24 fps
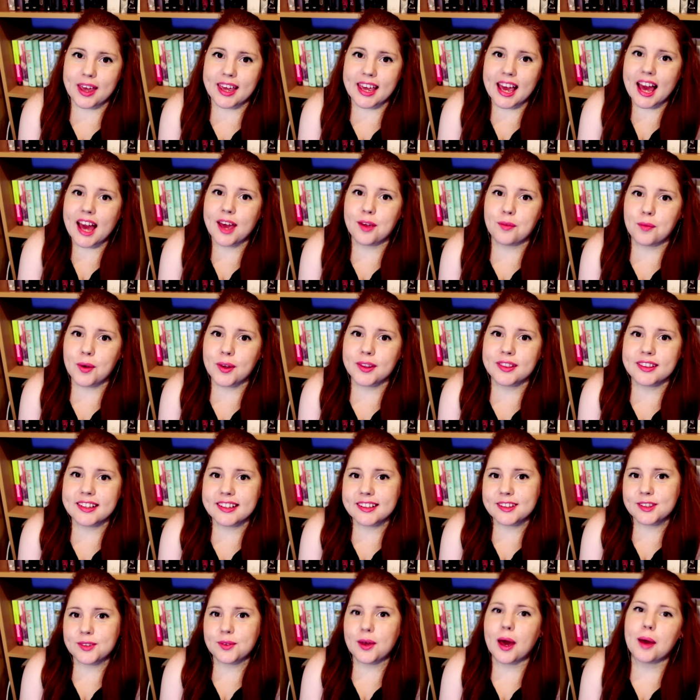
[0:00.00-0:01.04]
way I want
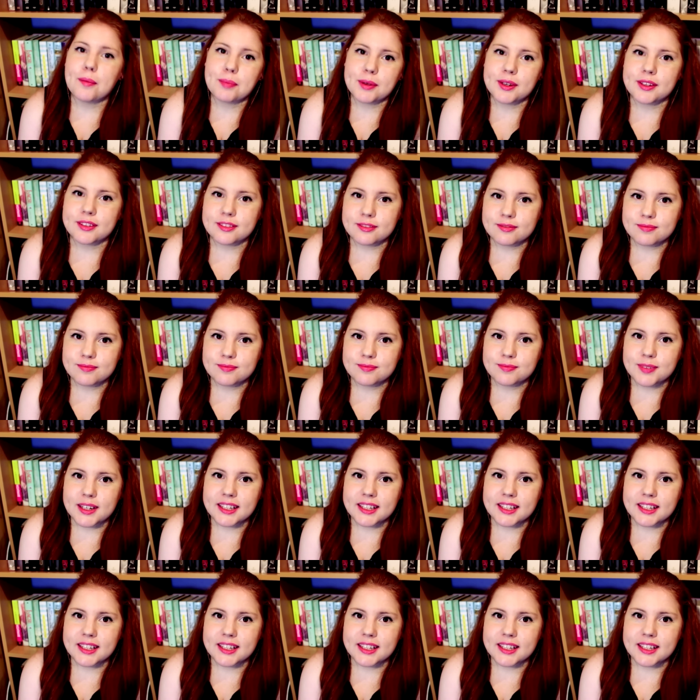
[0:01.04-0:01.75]
it to happen.